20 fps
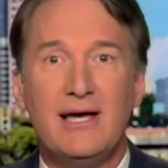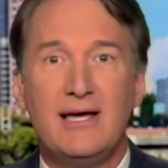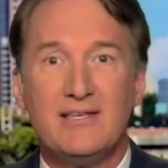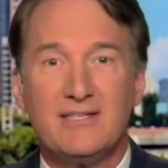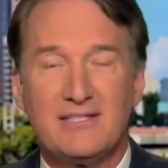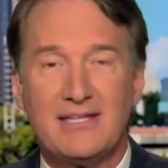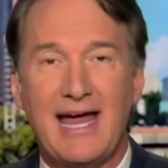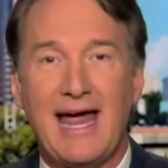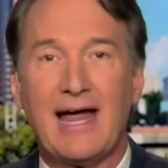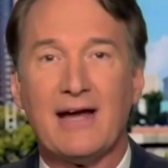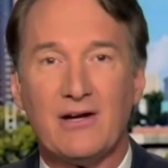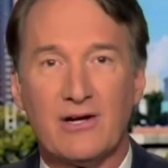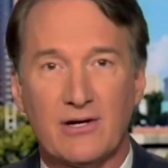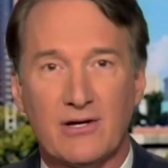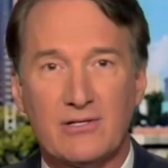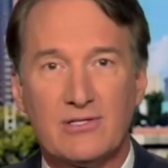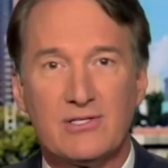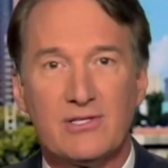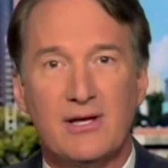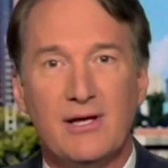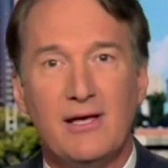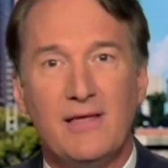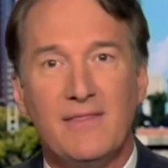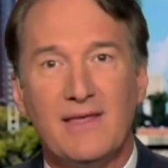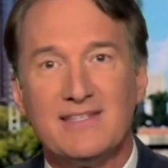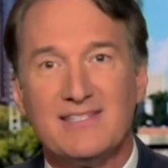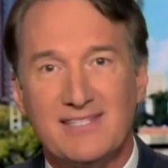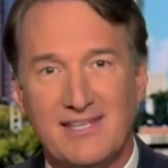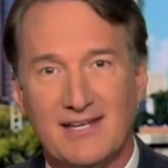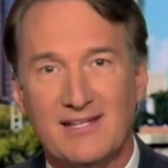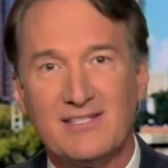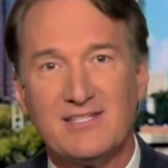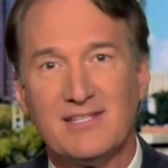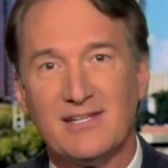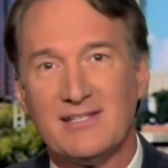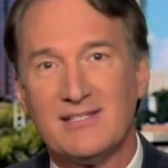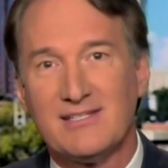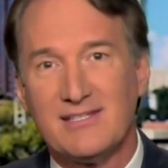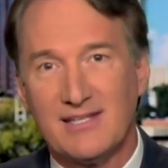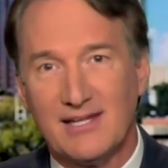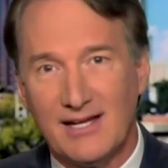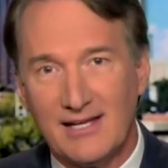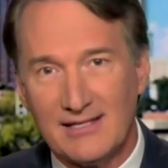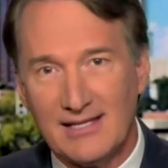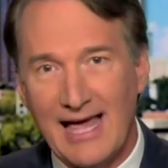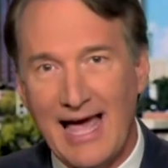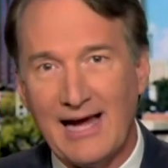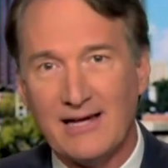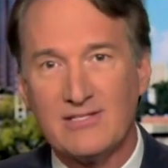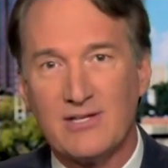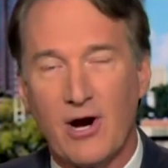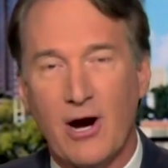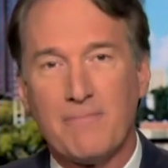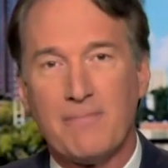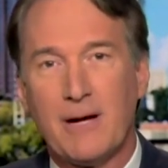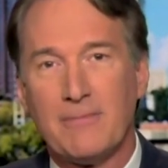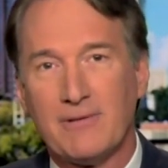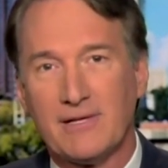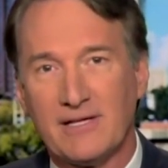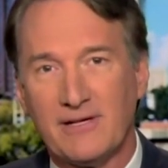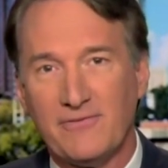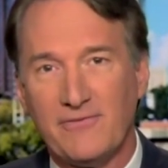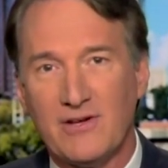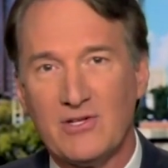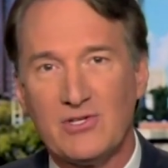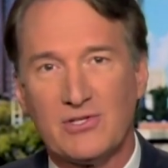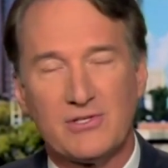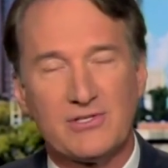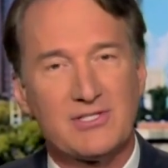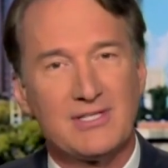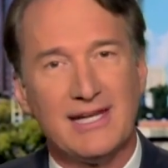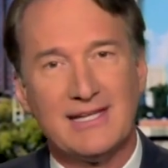standards that citizens elect our public officials.